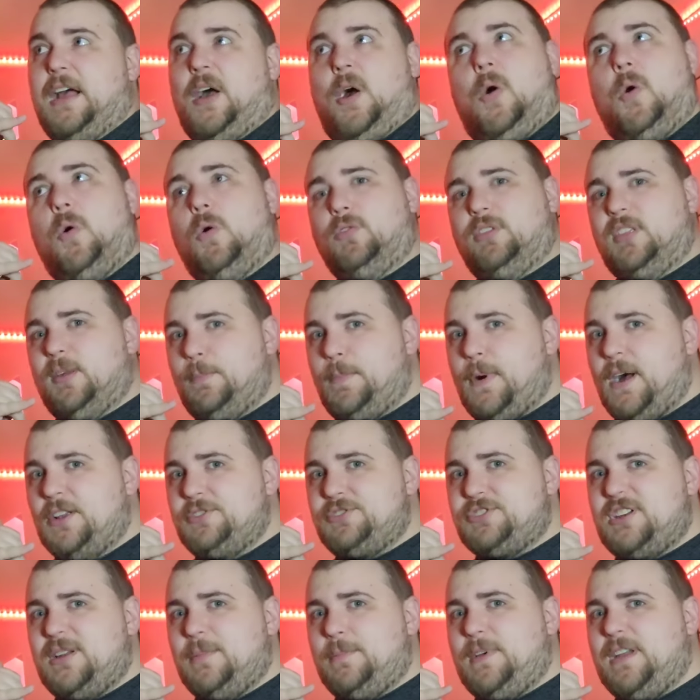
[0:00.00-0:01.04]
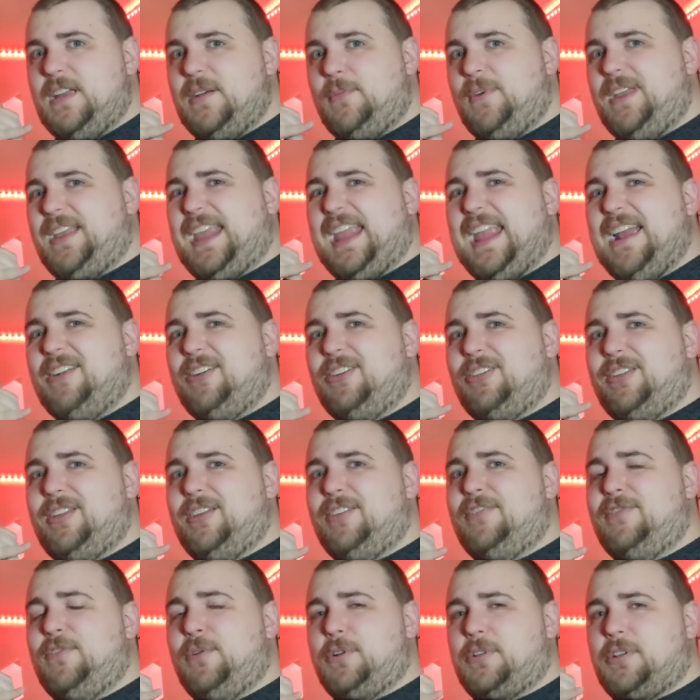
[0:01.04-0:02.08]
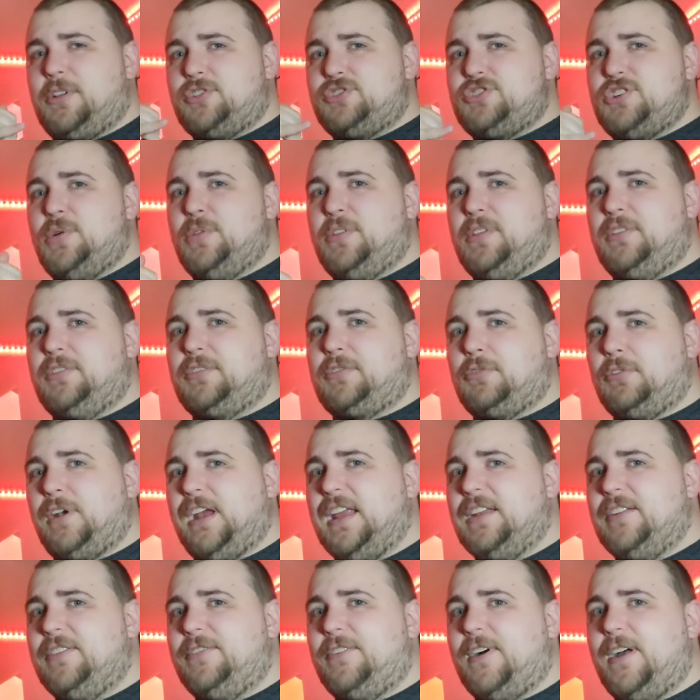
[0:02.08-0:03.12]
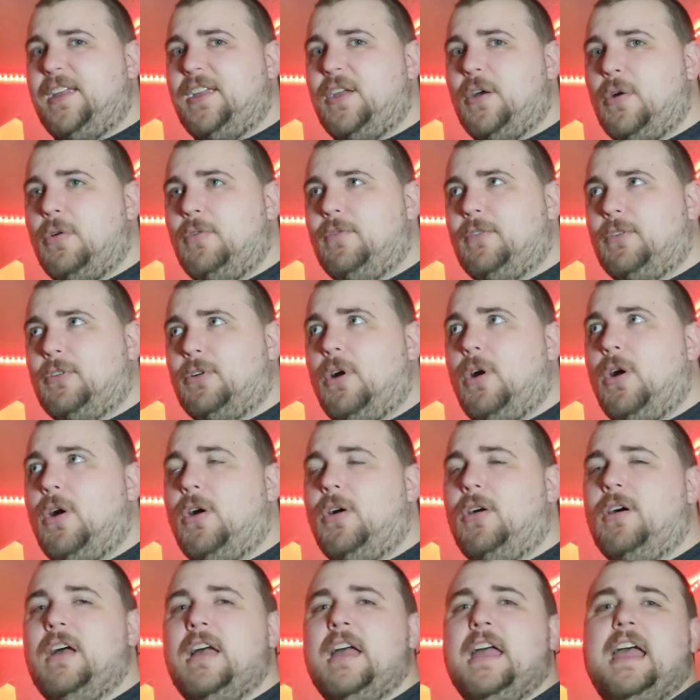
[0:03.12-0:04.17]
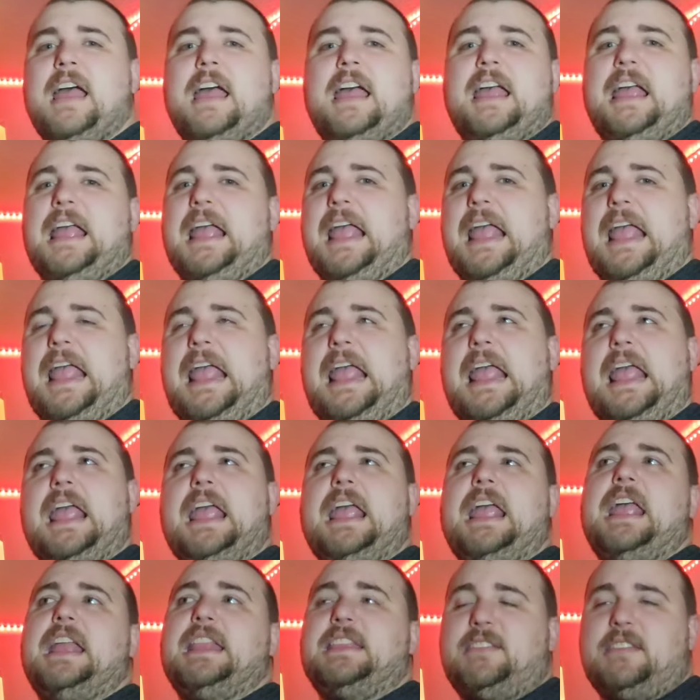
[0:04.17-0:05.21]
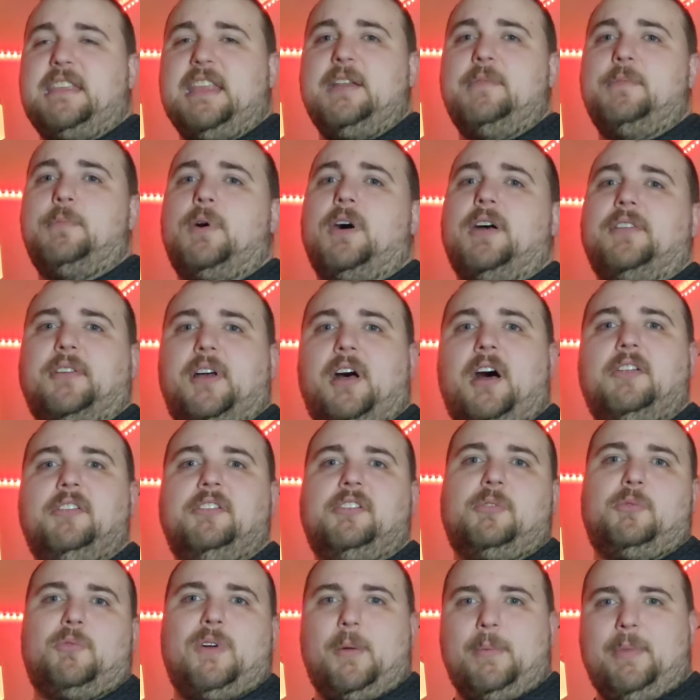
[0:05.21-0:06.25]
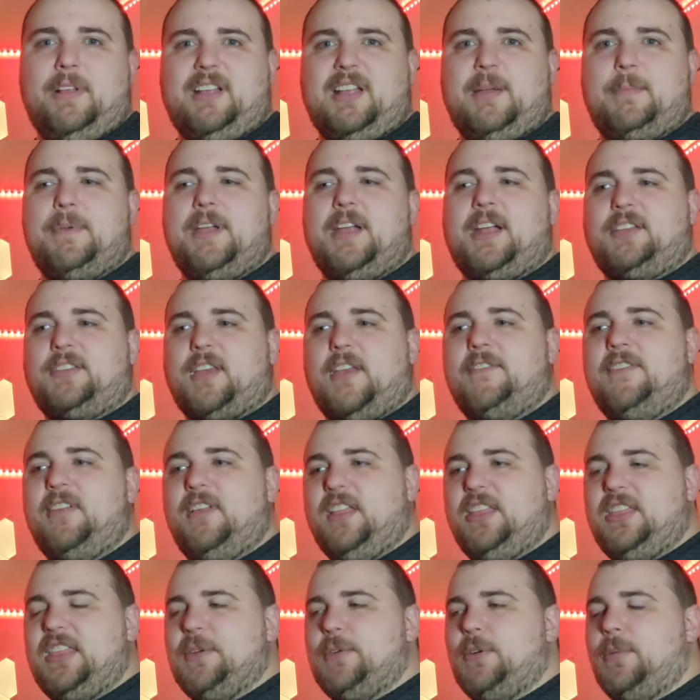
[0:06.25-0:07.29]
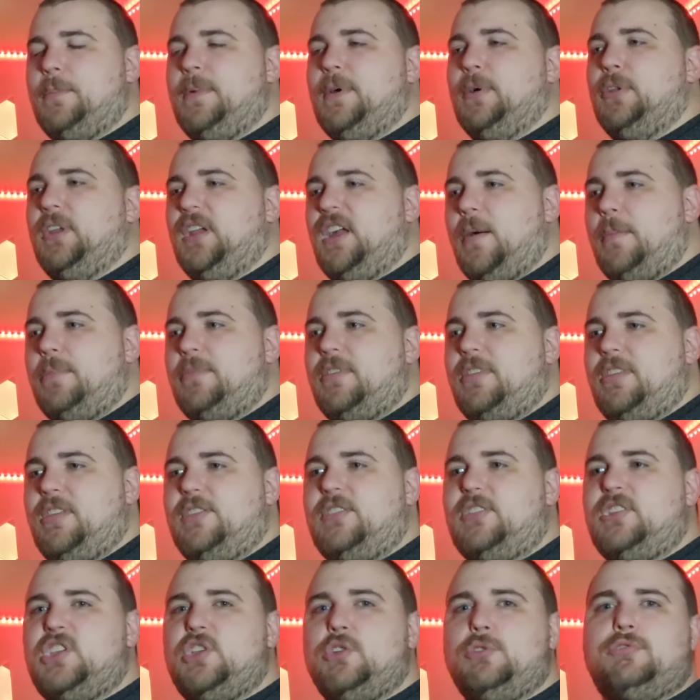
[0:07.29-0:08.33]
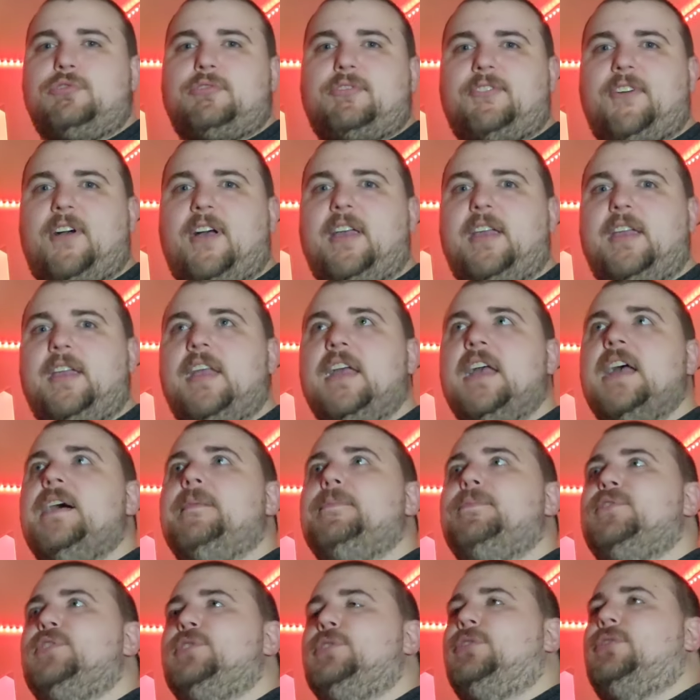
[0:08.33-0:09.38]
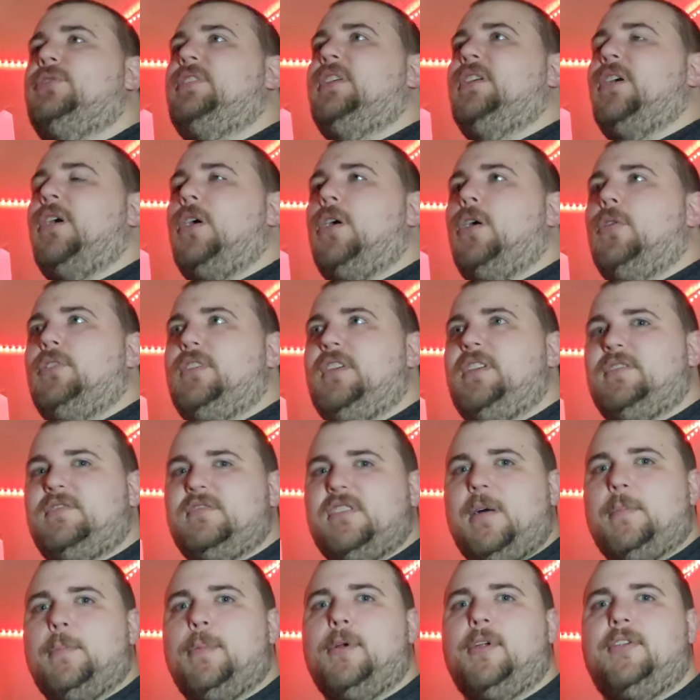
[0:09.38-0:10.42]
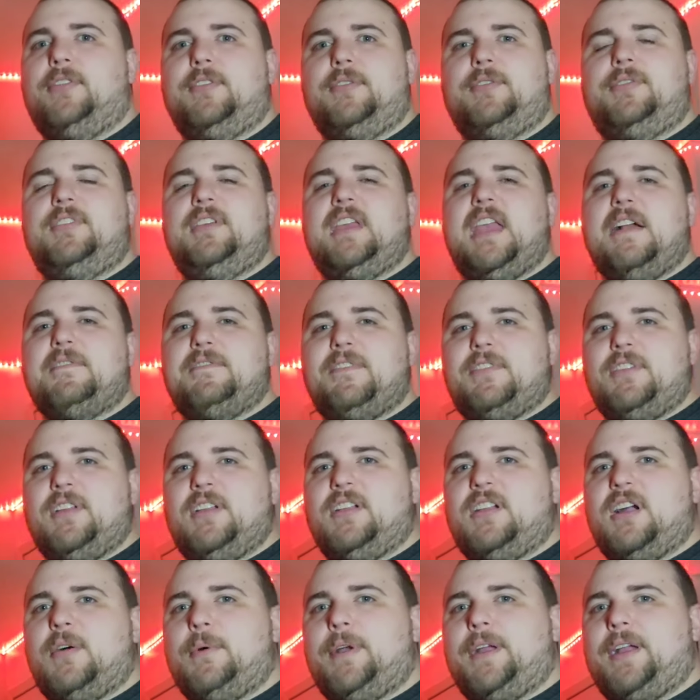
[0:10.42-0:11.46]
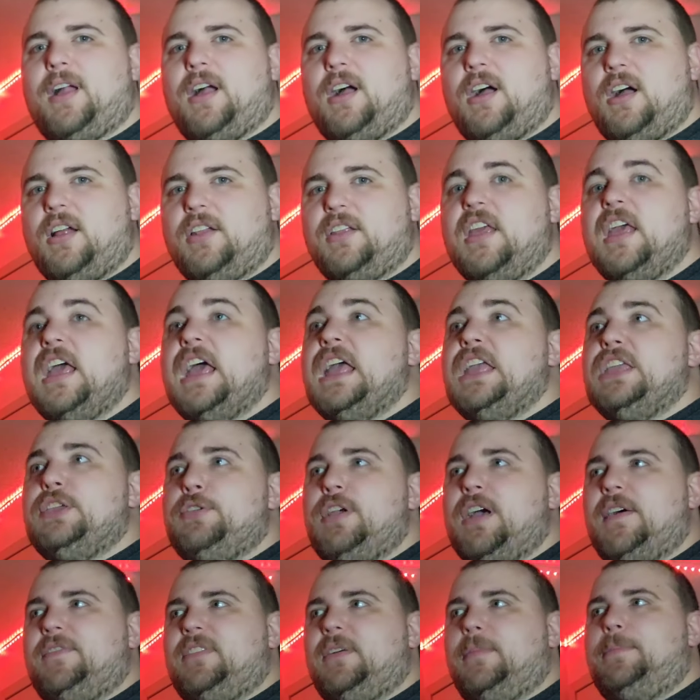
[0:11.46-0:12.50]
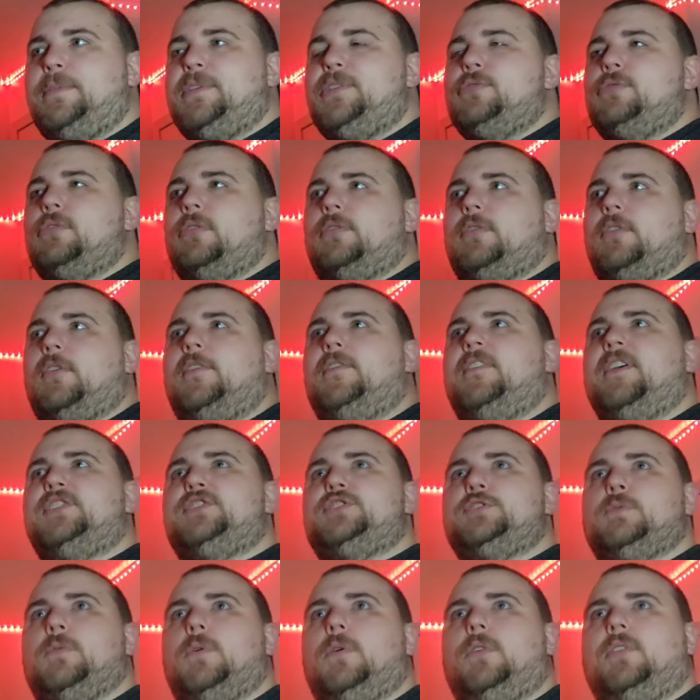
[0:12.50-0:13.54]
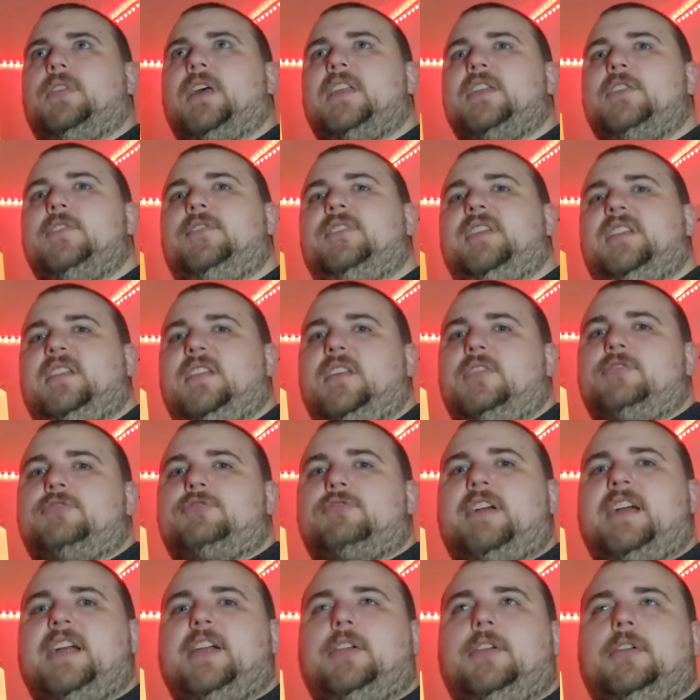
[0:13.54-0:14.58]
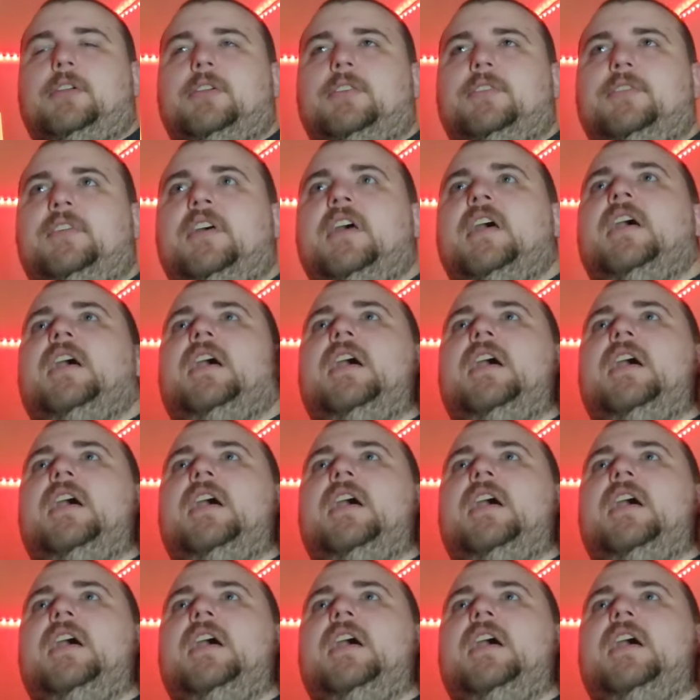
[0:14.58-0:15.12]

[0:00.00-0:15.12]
hold the budget a bit. We can't really afford to show this grand fight overall. It was underwhelming a bit because I feel like they were building up to this huge fight. You see all these numbers. You see everything going on. You have the beautiful visual that you've seen in the trailers